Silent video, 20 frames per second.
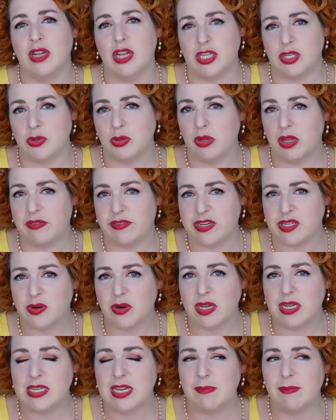a, truly
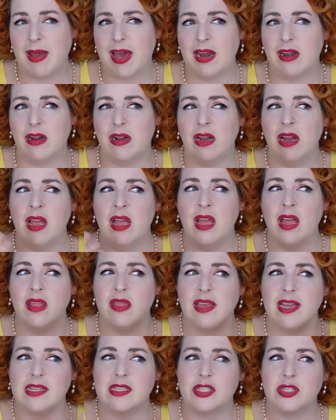Victorian type pattern
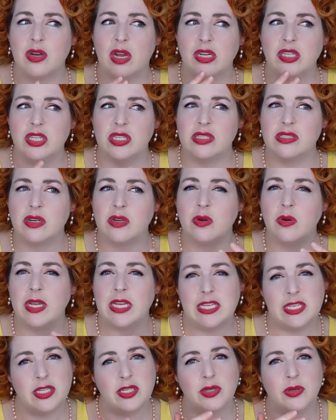the instructions are
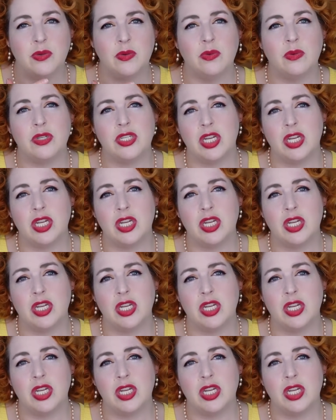going to